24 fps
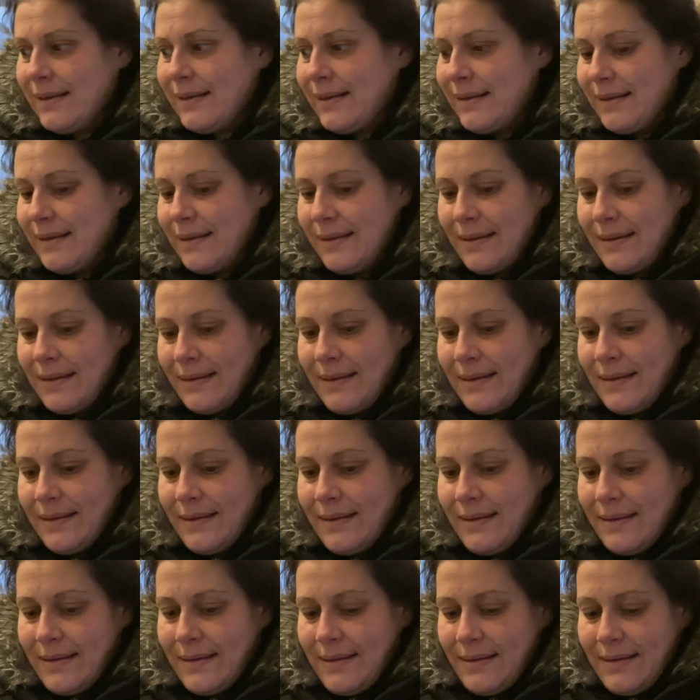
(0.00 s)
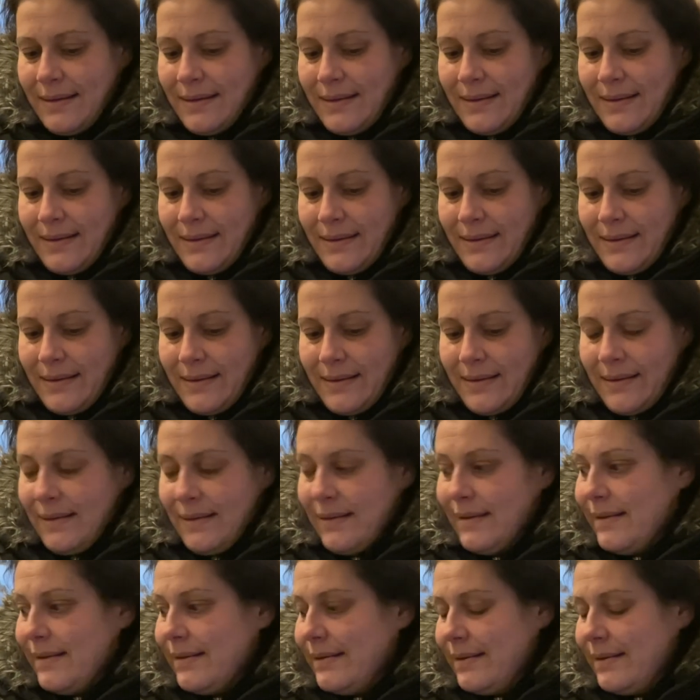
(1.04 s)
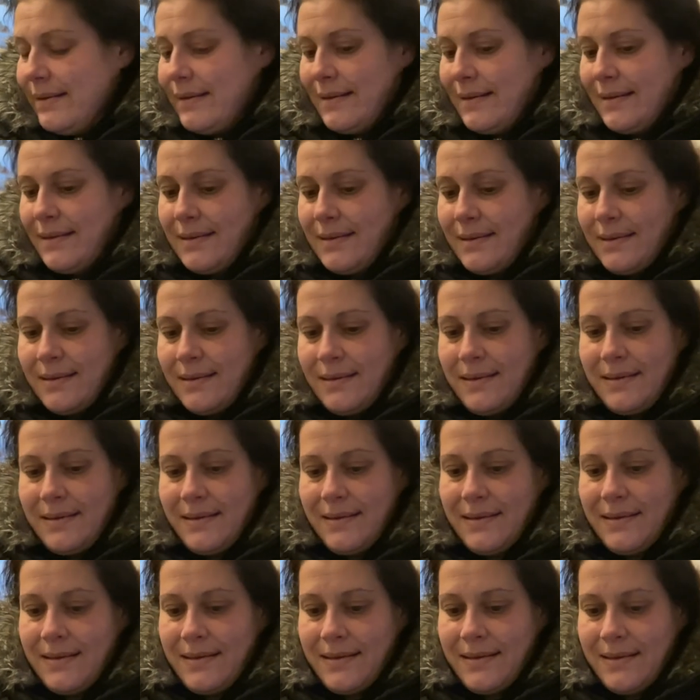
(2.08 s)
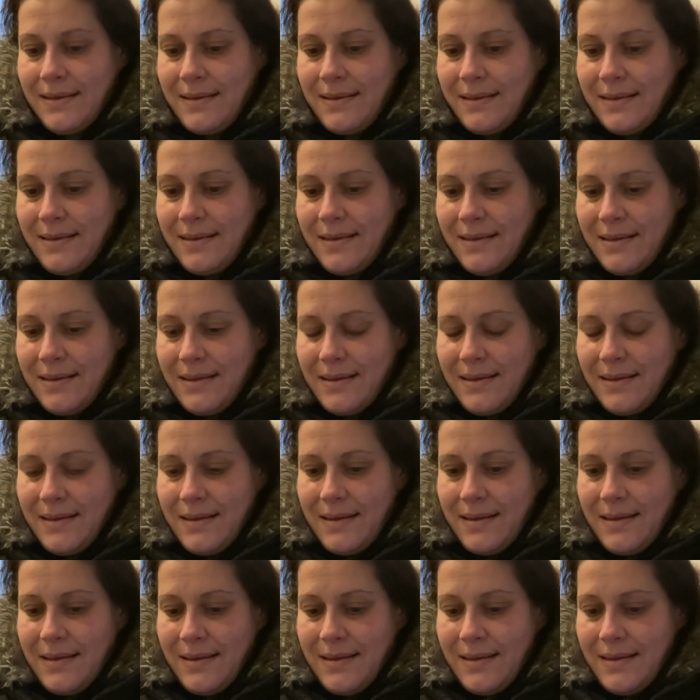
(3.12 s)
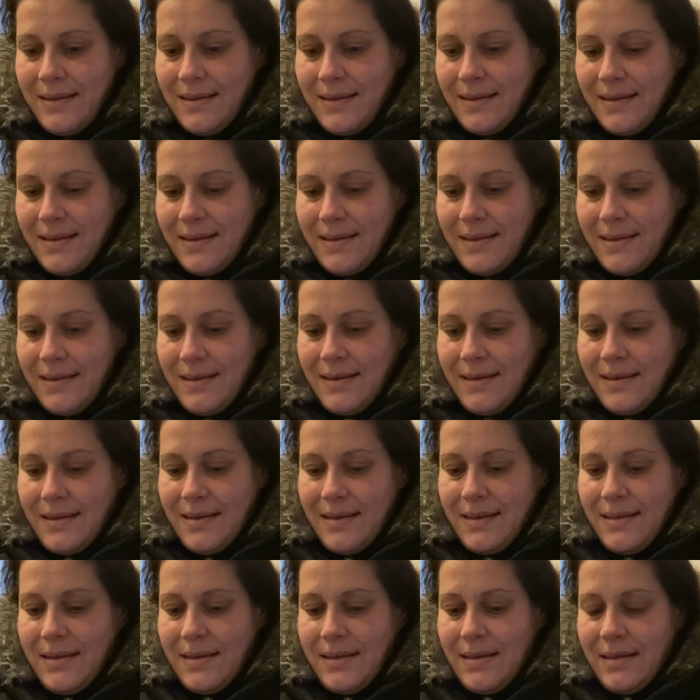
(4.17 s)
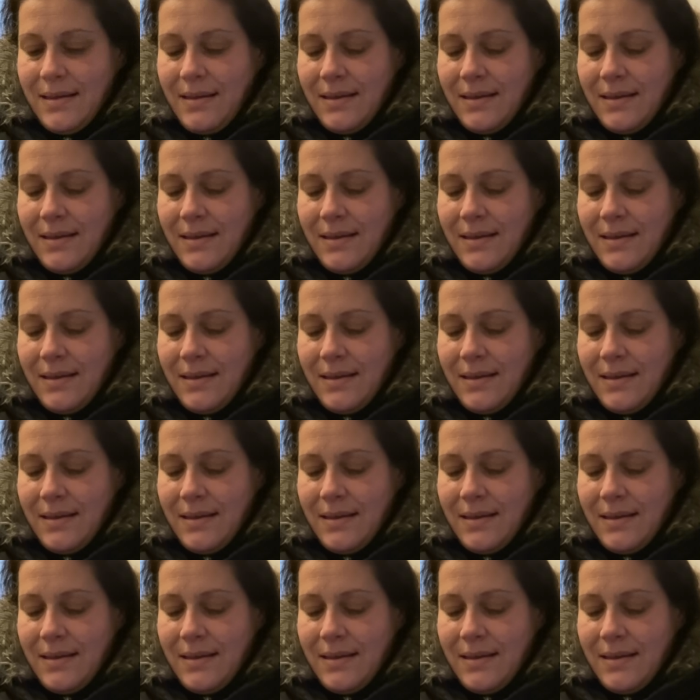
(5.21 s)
Nobody speaks.